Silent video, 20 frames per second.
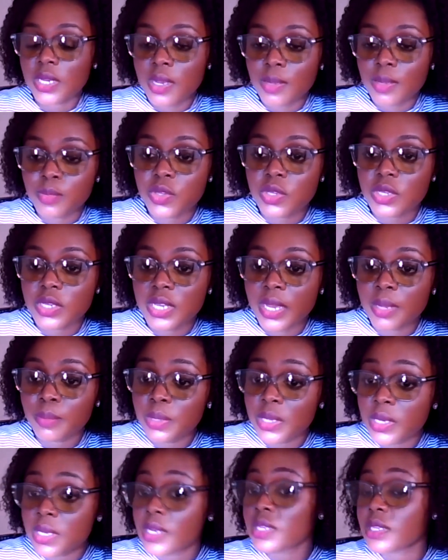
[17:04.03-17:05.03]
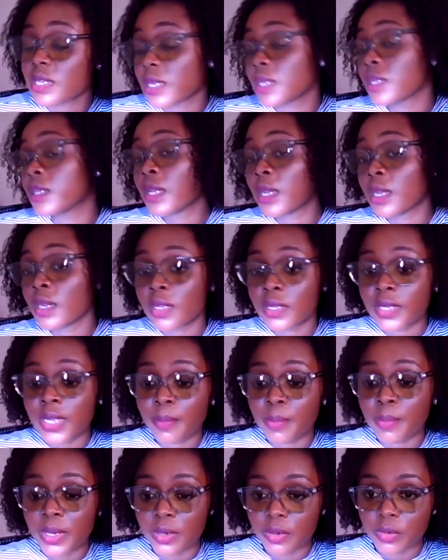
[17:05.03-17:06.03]
comes to diabetes and
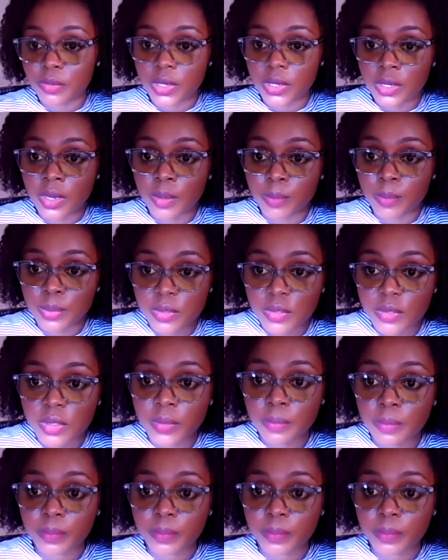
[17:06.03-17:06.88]
diabetic retinopathy.